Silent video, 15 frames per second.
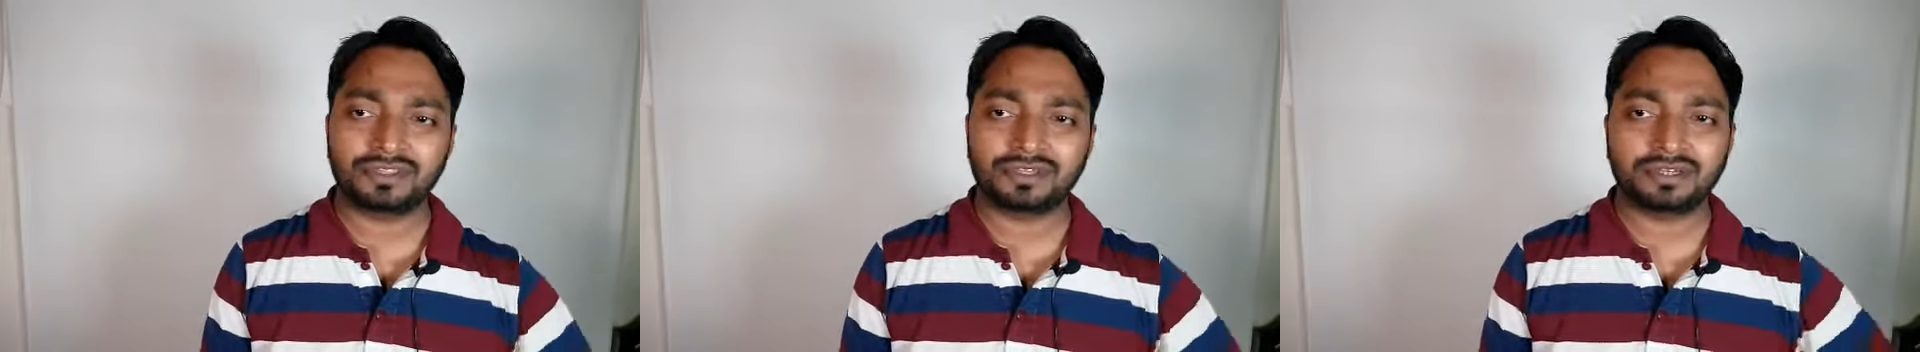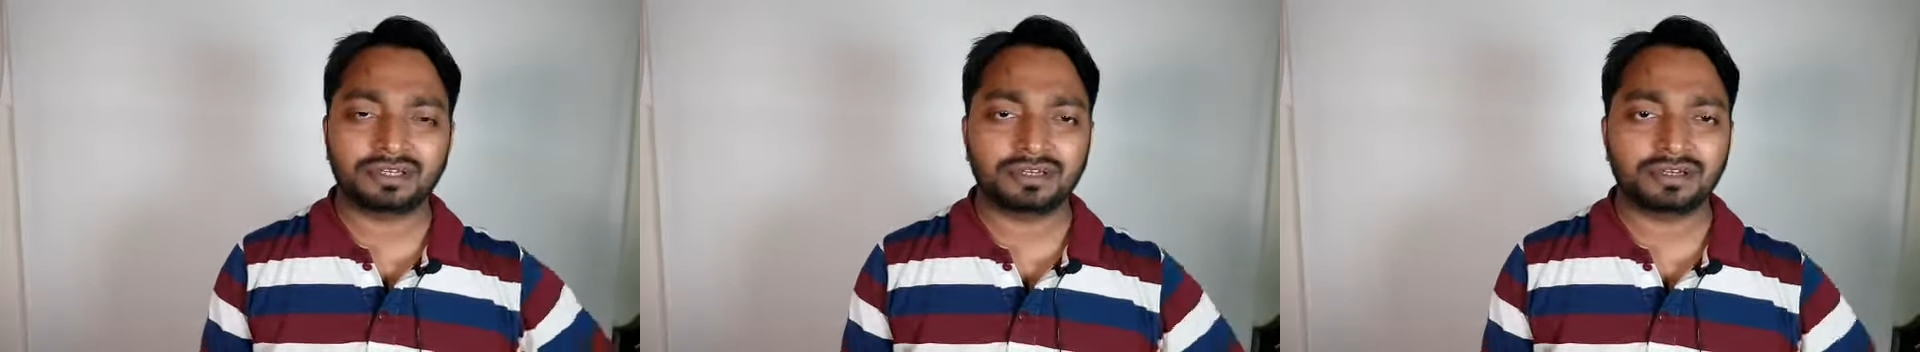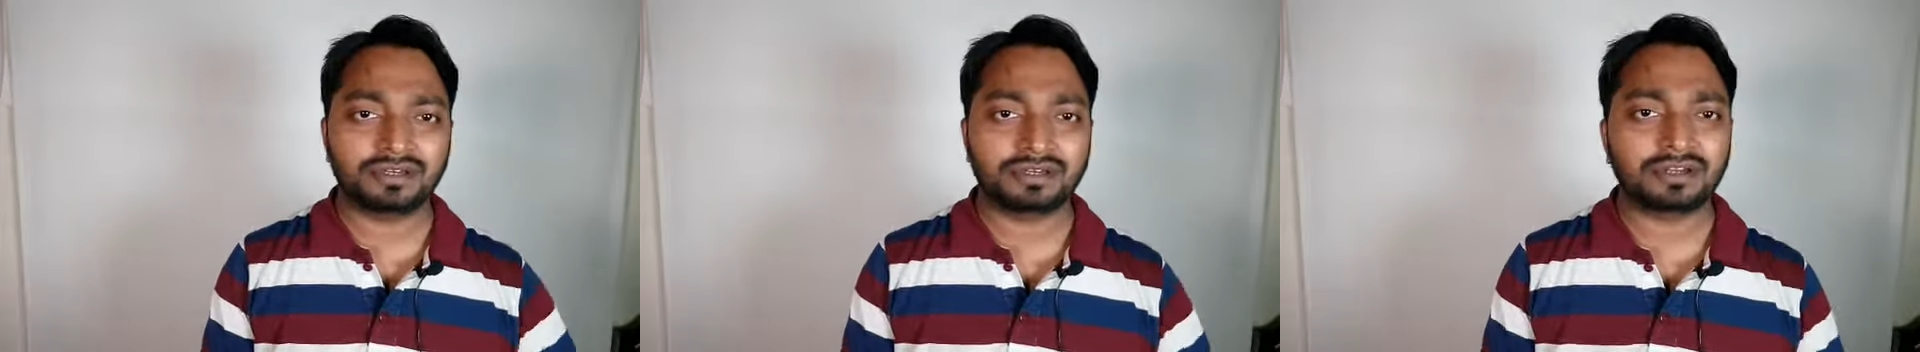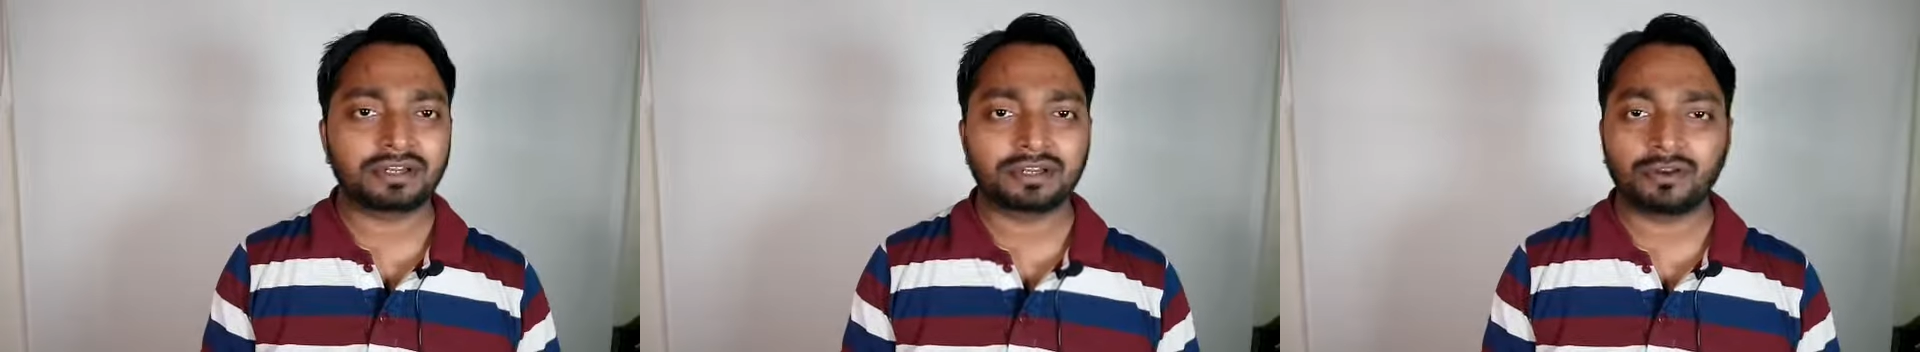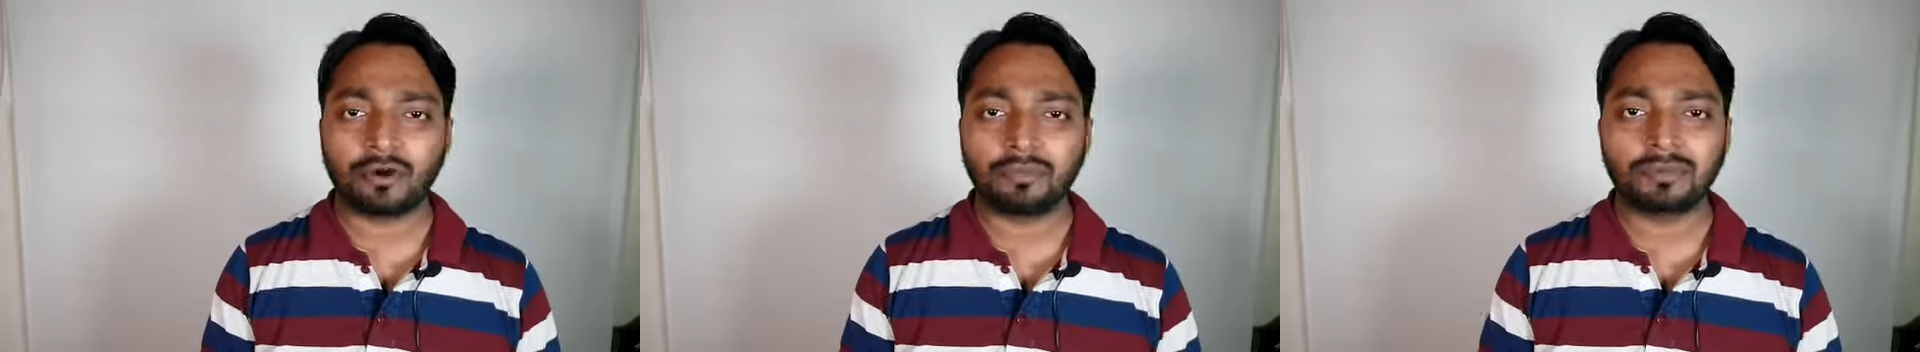the
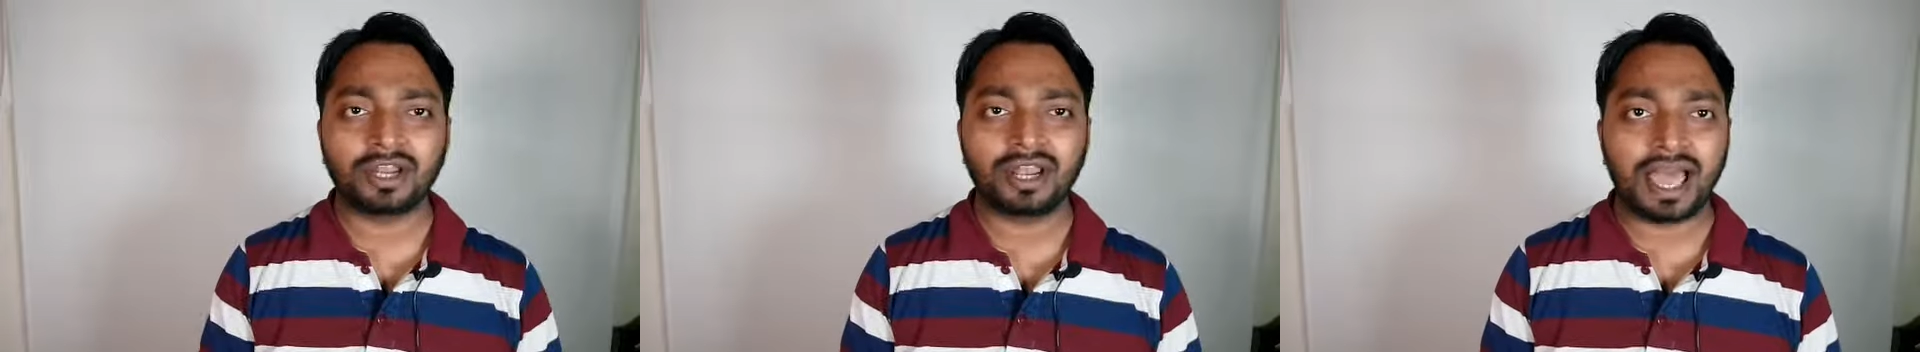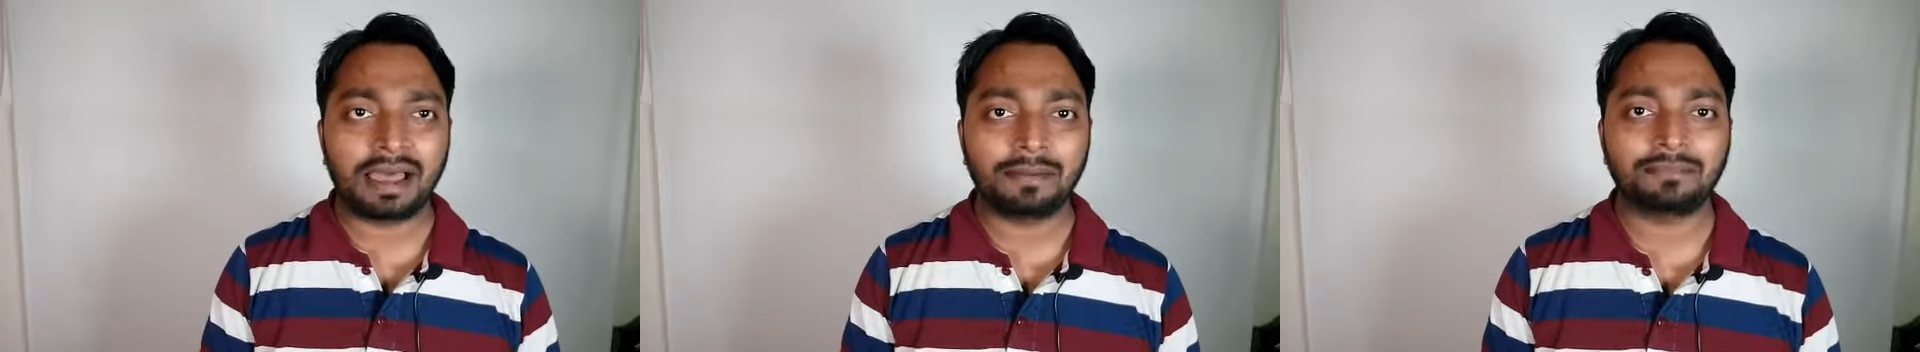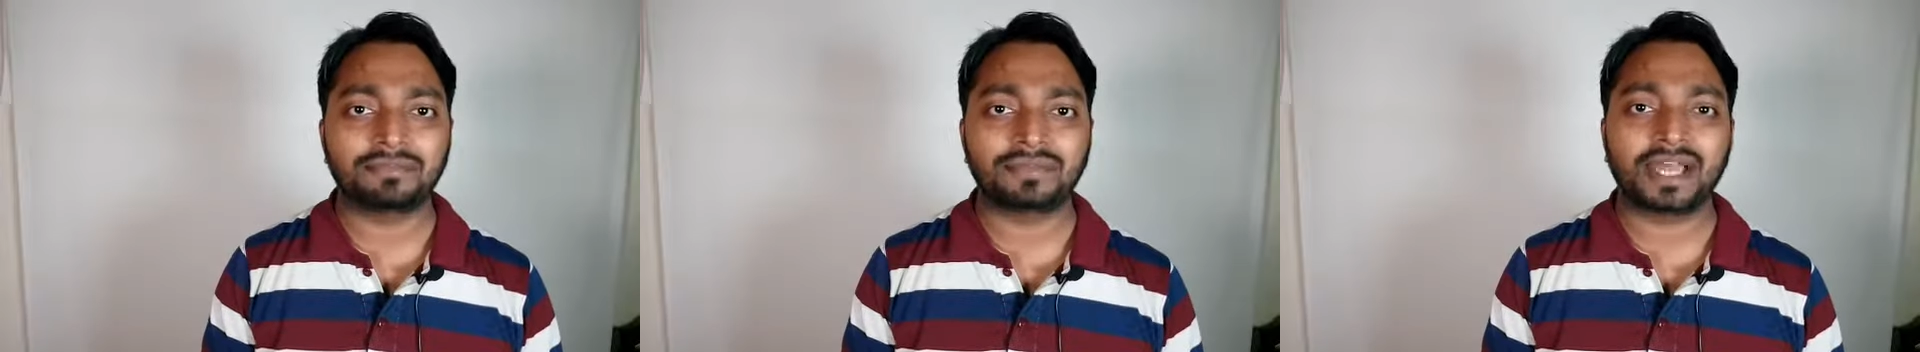normal app